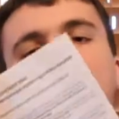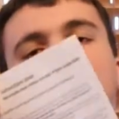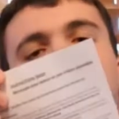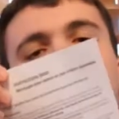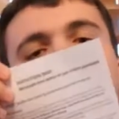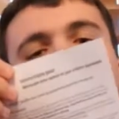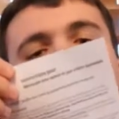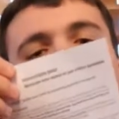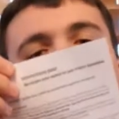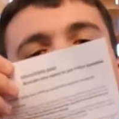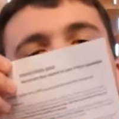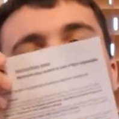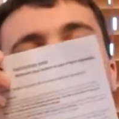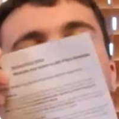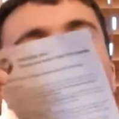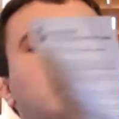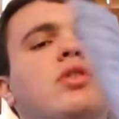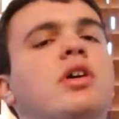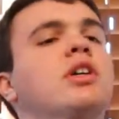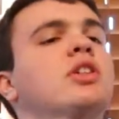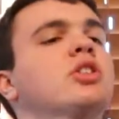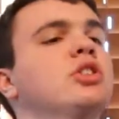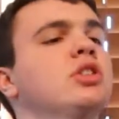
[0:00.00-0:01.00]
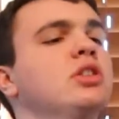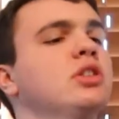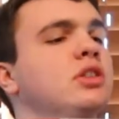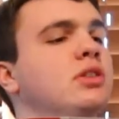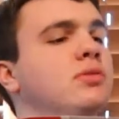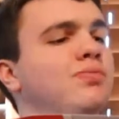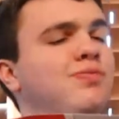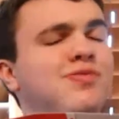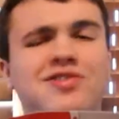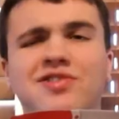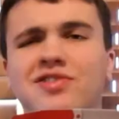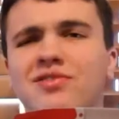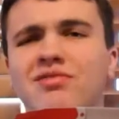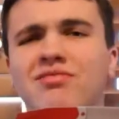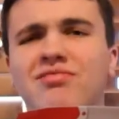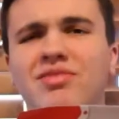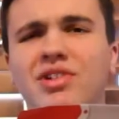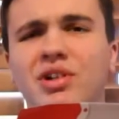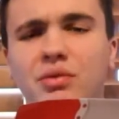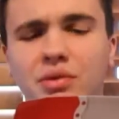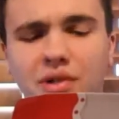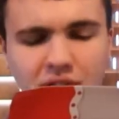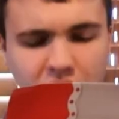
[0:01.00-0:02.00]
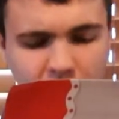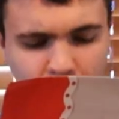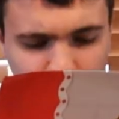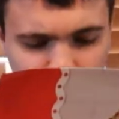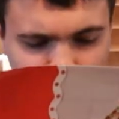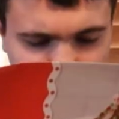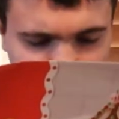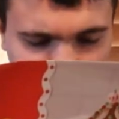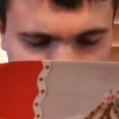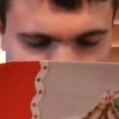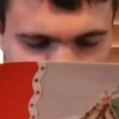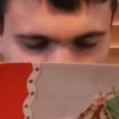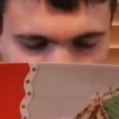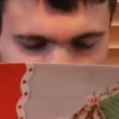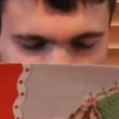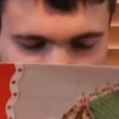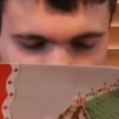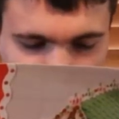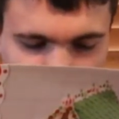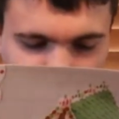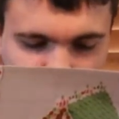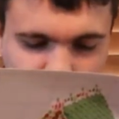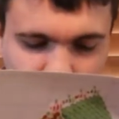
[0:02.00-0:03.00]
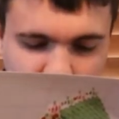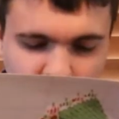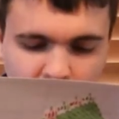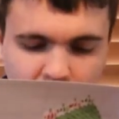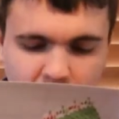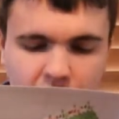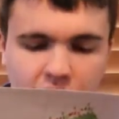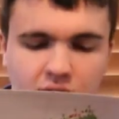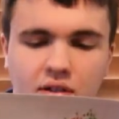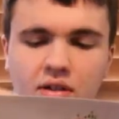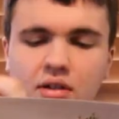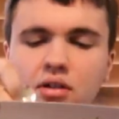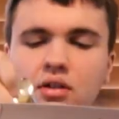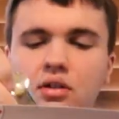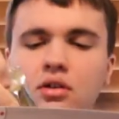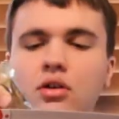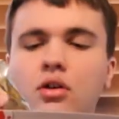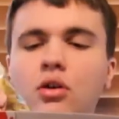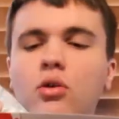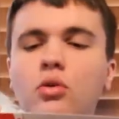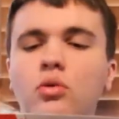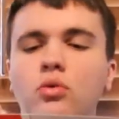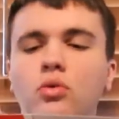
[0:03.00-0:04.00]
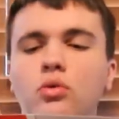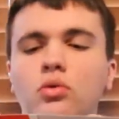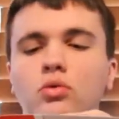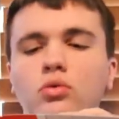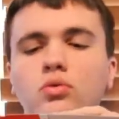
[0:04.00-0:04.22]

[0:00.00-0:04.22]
Are these instructions? You don't need those, you have me. Oh.